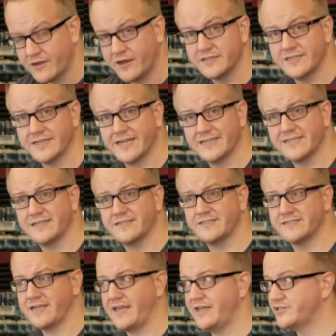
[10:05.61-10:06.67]
because like I said,
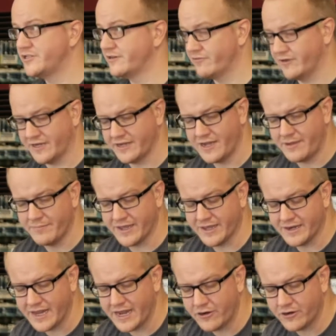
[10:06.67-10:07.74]
this is ancient Greek
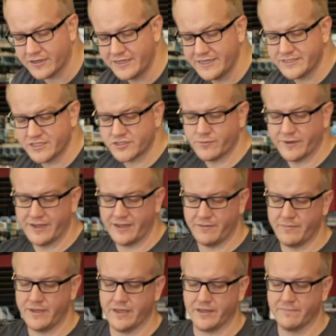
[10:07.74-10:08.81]
combat, Heracles is swinging
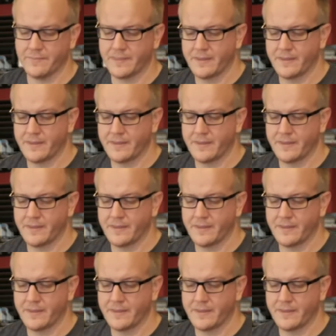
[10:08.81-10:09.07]
at me.